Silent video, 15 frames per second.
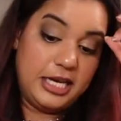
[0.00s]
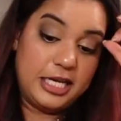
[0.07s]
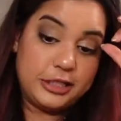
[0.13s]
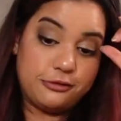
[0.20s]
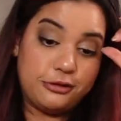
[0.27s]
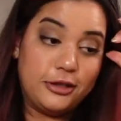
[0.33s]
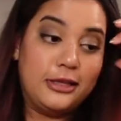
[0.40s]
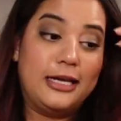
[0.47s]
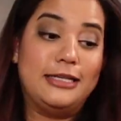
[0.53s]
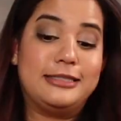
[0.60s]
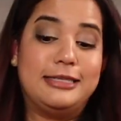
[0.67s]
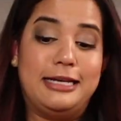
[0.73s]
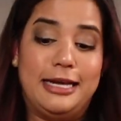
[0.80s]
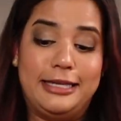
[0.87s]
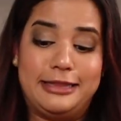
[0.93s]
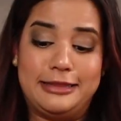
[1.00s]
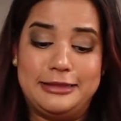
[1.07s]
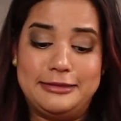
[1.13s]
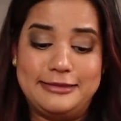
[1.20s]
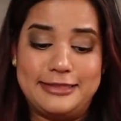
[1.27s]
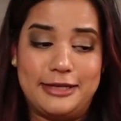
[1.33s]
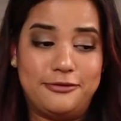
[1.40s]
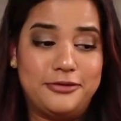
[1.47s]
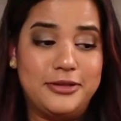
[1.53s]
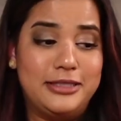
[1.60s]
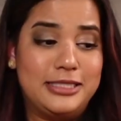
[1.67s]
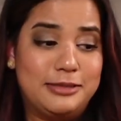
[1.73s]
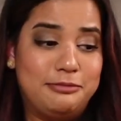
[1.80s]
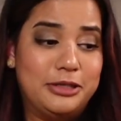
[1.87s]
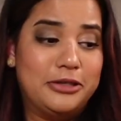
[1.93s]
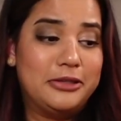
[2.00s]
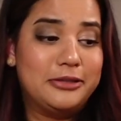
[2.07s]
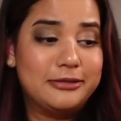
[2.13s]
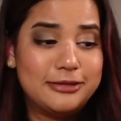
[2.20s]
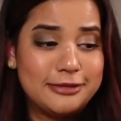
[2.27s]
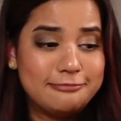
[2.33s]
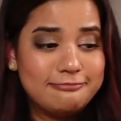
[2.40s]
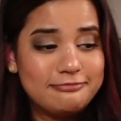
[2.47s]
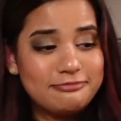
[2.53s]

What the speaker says: guys realize that I definitely spilled